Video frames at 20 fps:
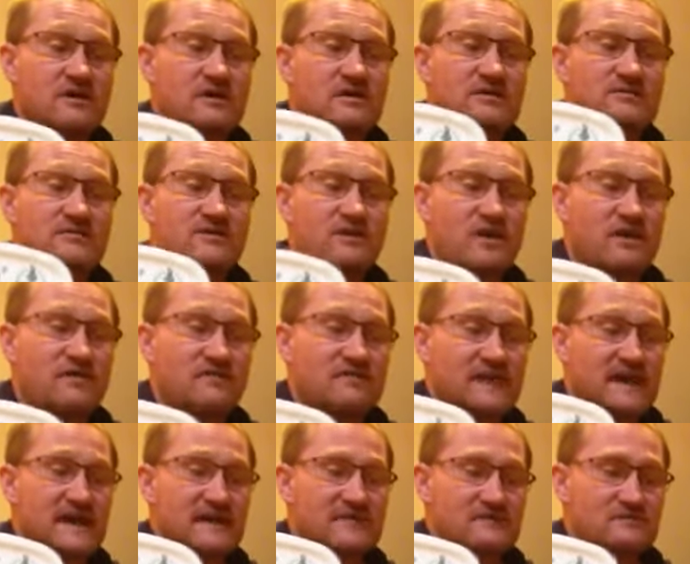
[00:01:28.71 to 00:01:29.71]
of
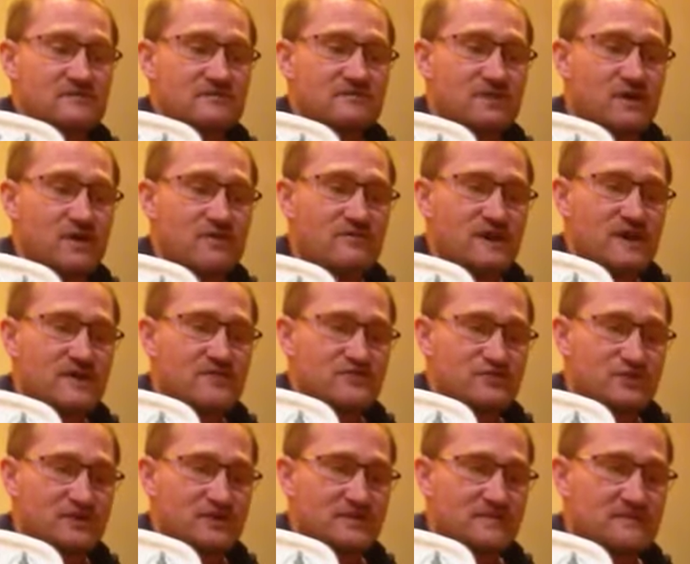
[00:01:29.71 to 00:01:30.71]

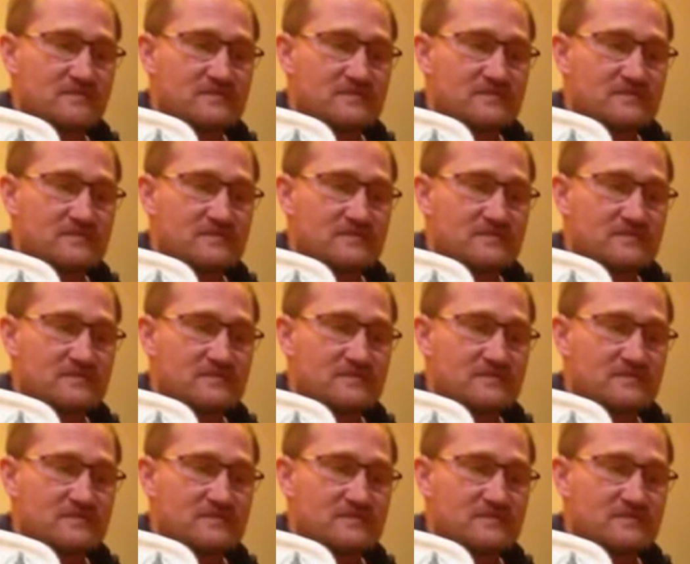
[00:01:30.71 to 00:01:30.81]
9,500,